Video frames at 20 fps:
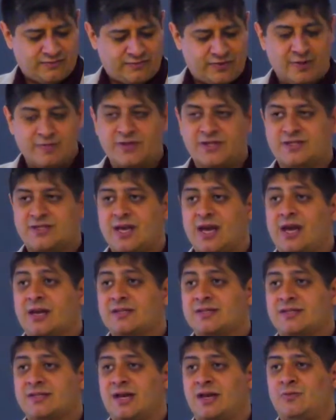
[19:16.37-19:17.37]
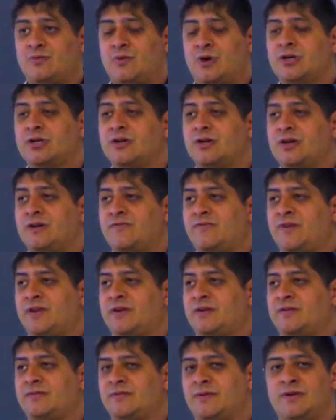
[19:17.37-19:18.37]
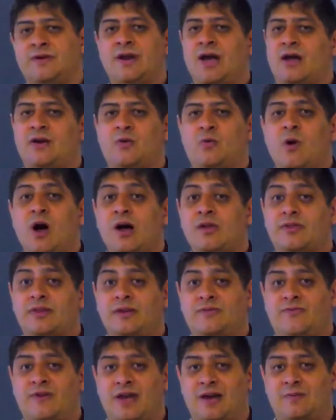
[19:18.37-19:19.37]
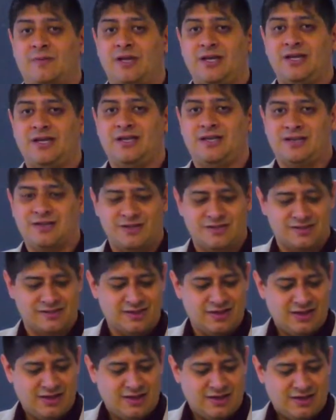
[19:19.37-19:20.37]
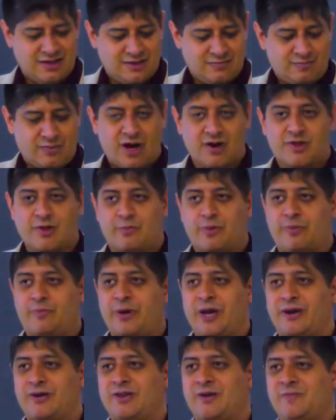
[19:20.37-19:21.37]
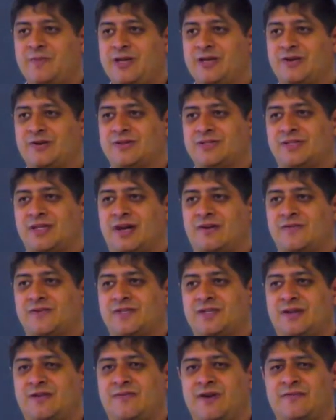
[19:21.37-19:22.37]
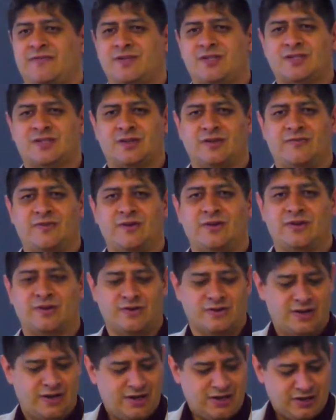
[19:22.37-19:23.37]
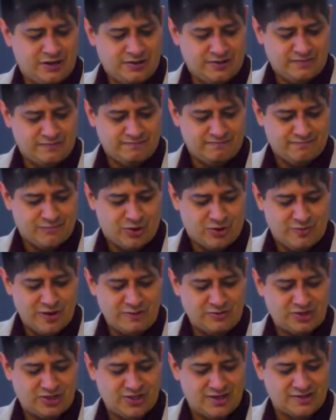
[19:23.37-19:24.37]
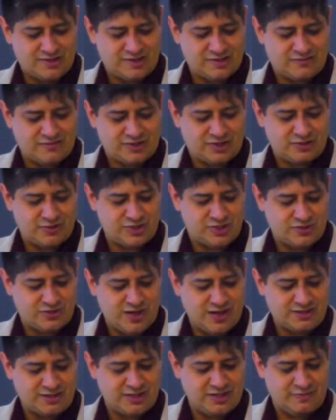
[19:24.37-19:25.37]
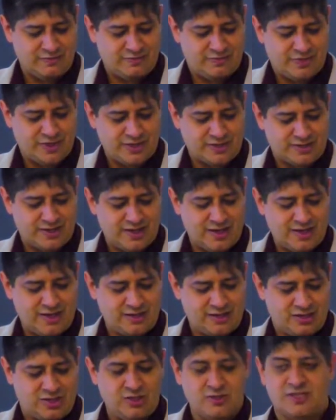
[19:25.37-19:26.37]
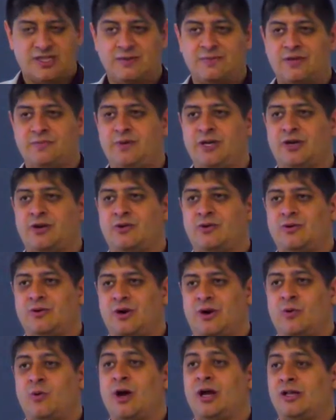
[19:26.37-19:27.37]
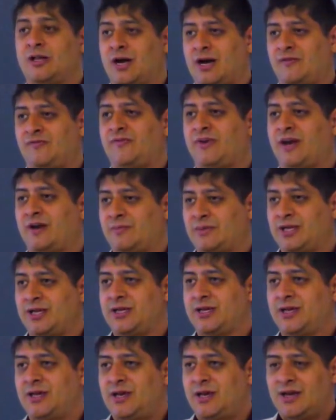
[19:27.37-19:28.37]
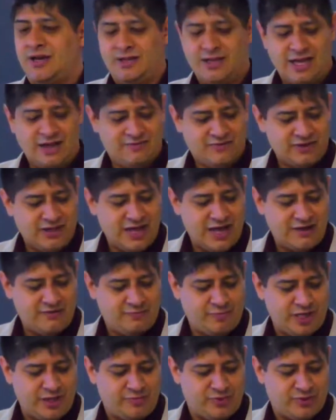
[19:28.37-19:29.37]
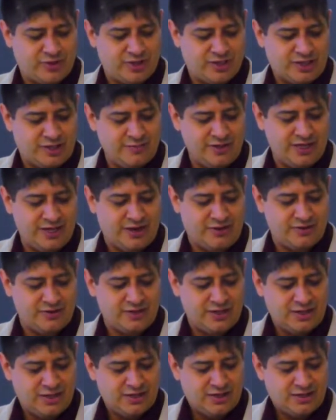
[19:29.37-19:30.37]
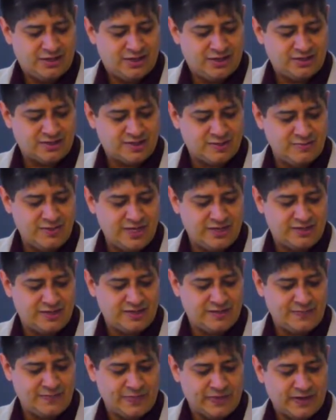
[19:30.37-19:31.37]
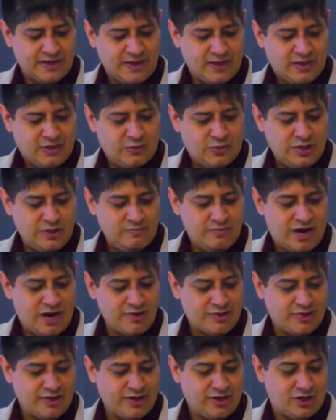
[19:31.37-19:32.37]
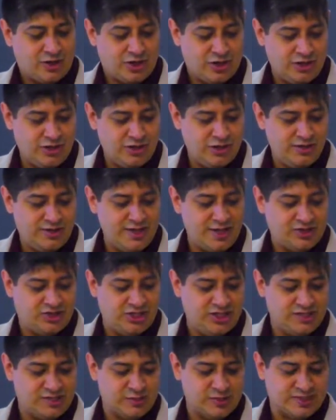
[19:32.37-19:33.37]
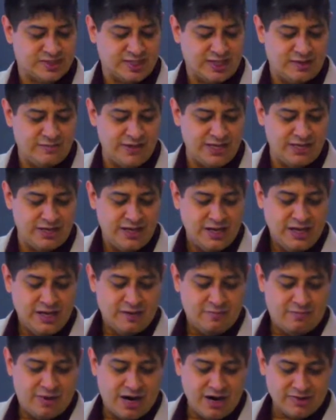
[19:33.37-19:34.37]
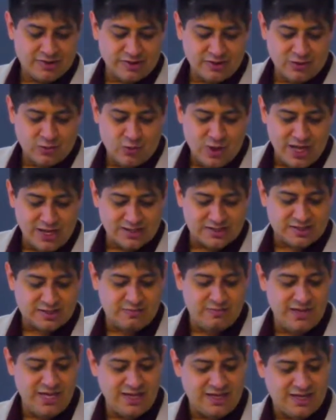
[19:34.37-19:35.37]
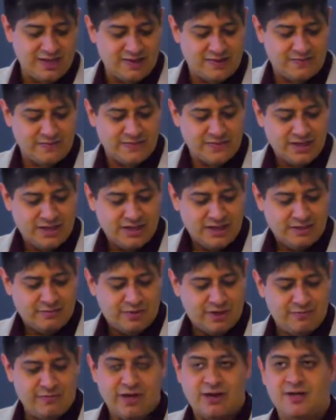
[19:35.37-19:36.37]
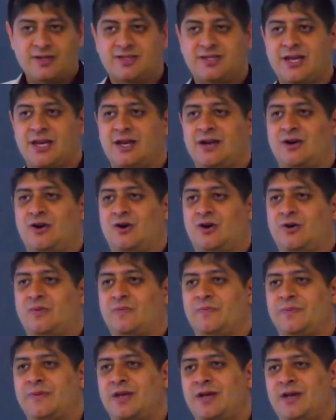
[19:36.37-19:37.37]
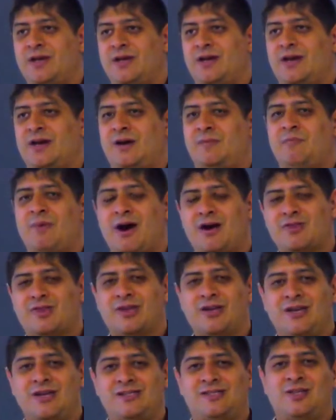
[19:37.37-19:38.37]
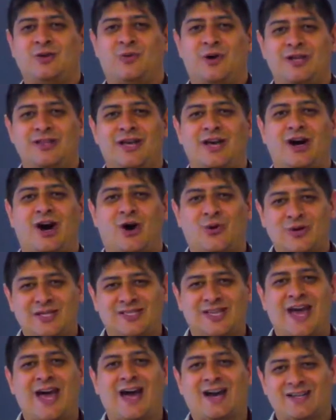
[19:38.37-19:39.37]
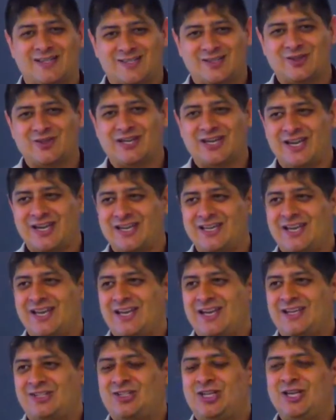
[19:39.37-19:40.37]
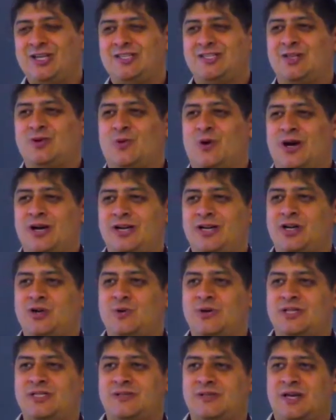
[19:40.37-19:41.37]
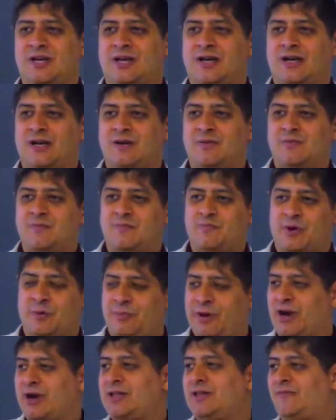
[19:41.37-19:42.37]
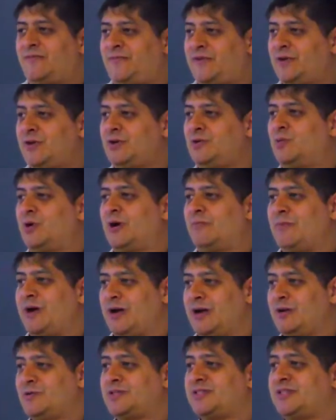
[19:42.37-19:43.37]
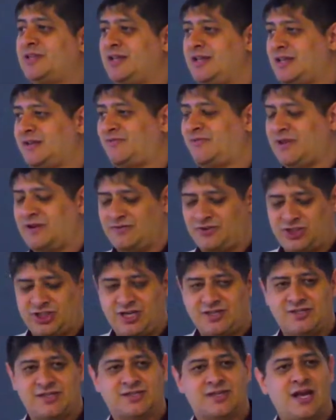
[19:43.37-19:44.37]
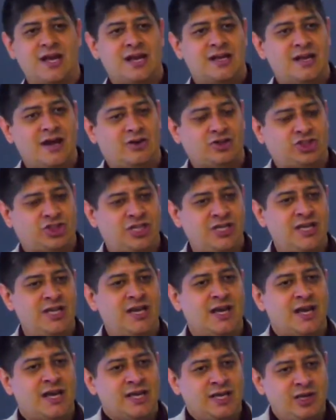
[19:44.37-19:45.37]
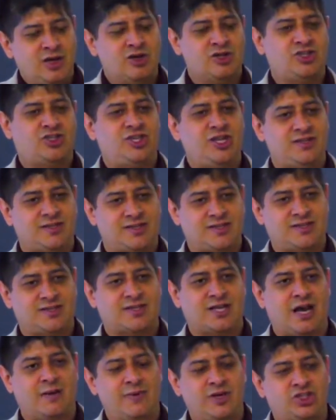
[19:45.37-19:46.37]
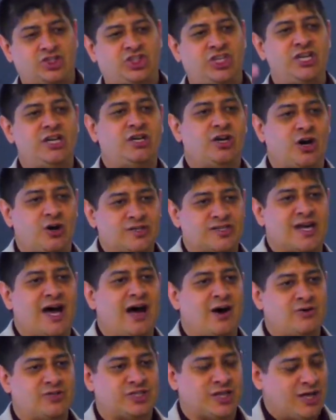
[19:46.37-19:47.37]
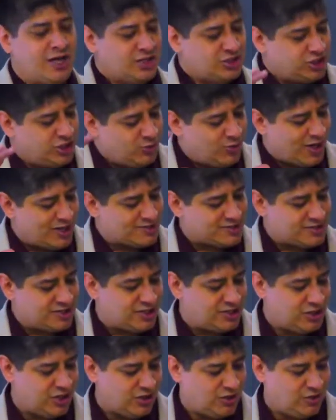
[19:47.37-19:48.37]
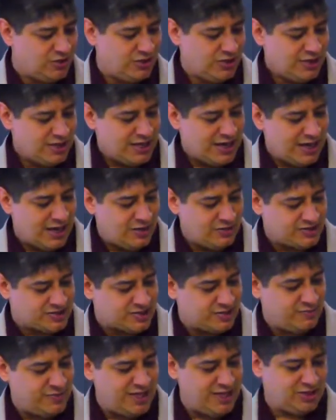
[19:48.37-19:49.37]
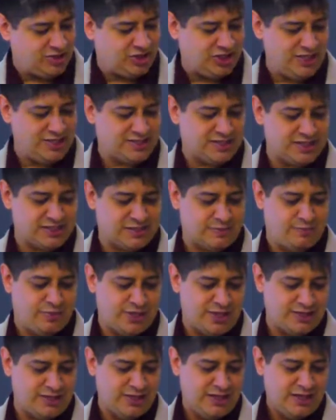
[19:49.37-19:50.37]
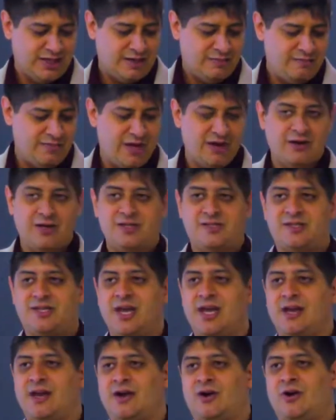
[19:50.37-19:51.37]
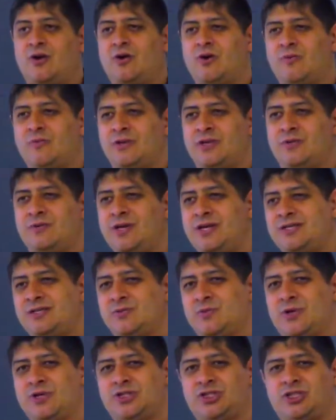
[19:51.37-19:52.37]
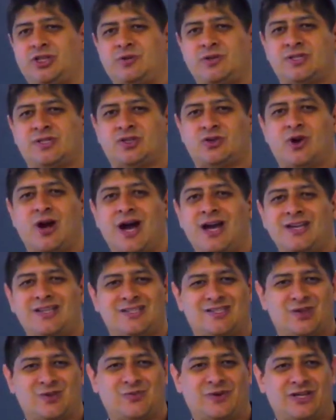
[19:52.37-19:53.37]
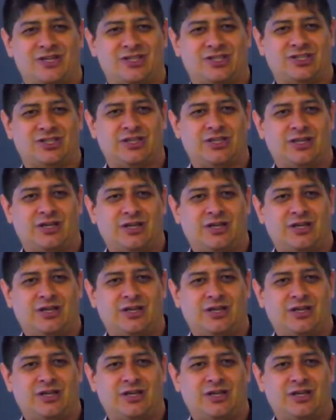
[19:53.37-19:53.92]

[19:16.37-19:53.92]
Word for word: from the text, I wonder if they're, they're not a wealthy family, because Martha prepared the meal herself instead of having a servant, or, or maybe she had a servant she was directing, but they do seem to be a, a well off family. And they have a lot of people who are coming out uh, to meet them. When Martha heard that Jesus was coming, Martha went to meet him but Mary stayed at home. Uh, Martha is the one that always acts, okay? She's the one who was uh, preparing the food while Mary was sitting at the feet of Jesus. Now she hears Jesus is coming. She goes out. She wants to go out to meet Jesus, but Mary stayed at home, and the reason was she was crying so much